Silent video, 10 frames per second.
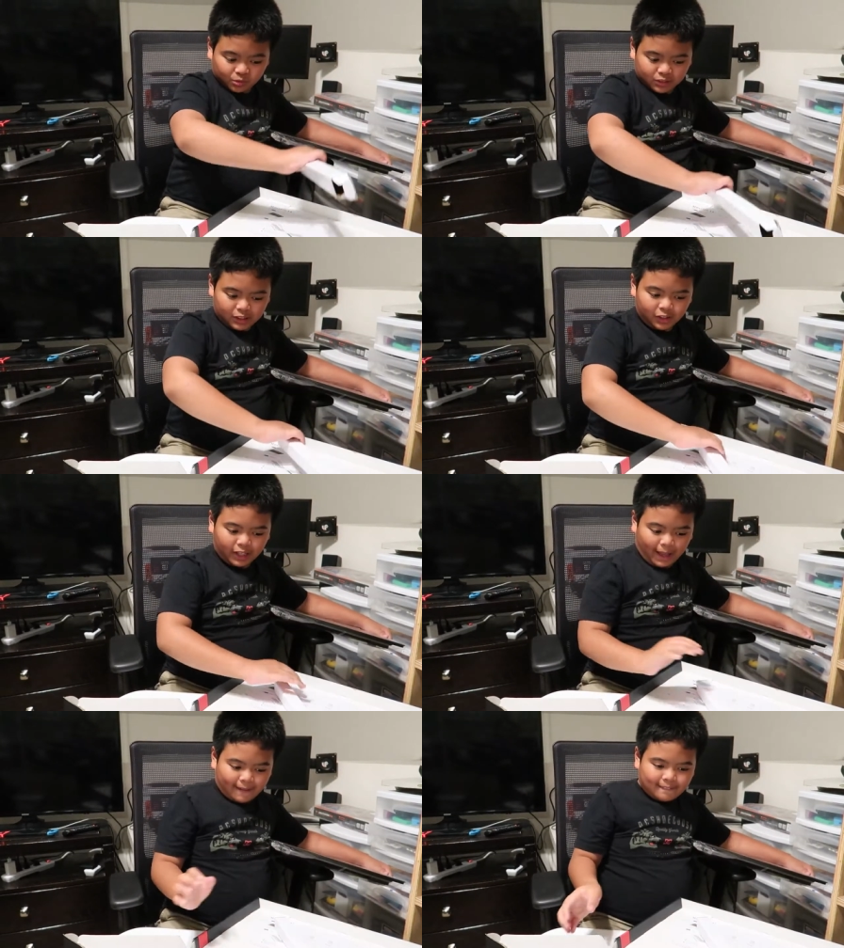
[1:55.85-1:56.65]

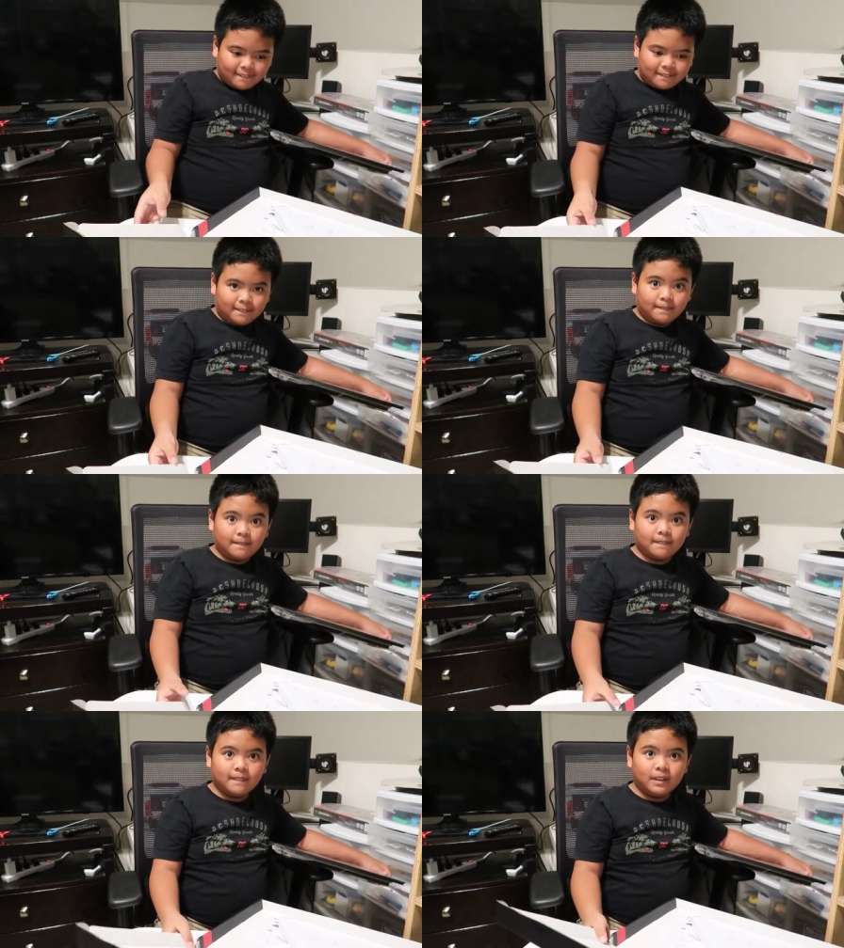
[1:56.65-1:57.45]
Okay.
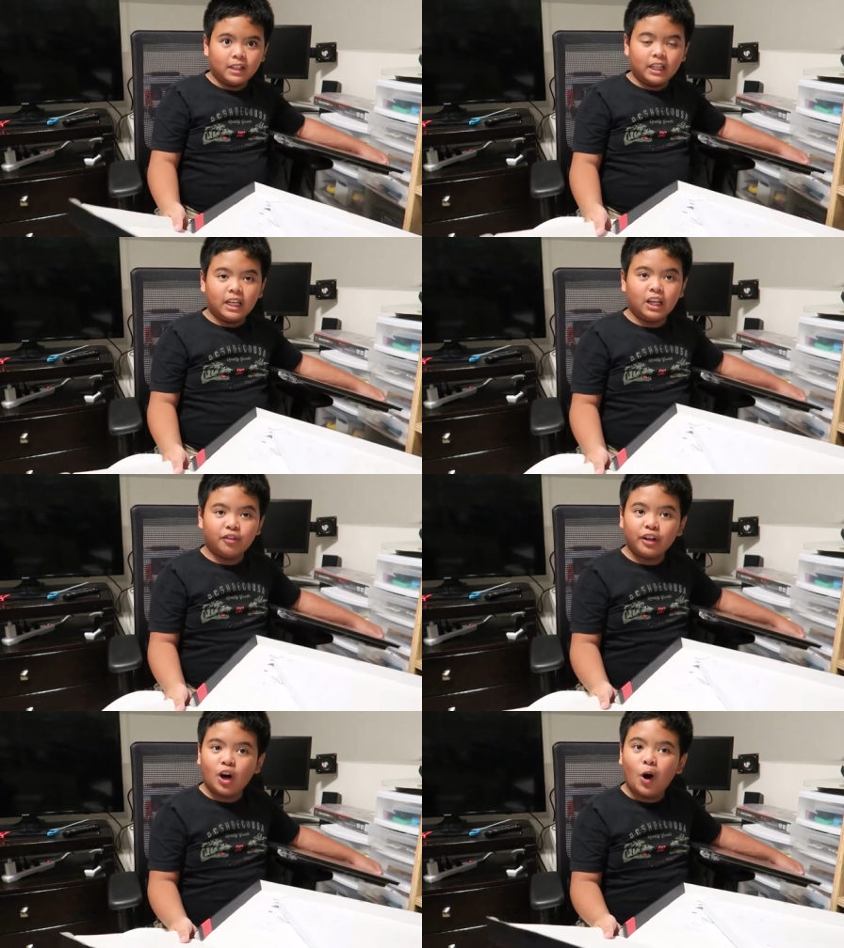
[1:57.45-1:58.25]
Here
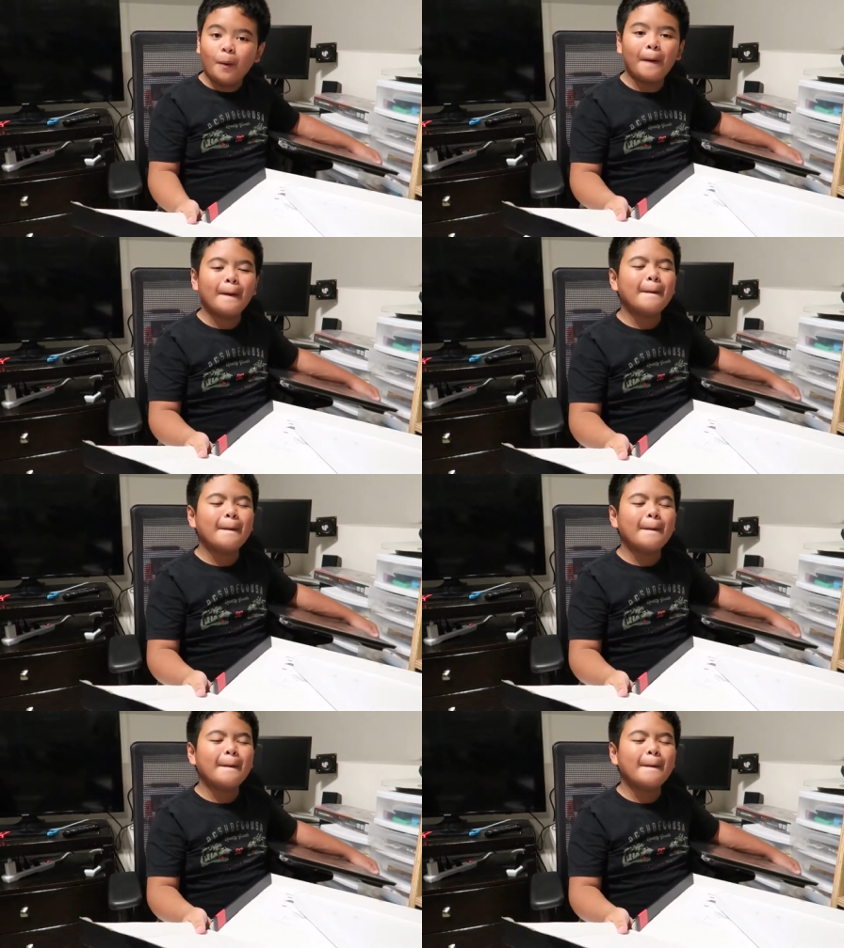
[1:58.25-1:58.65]
we go.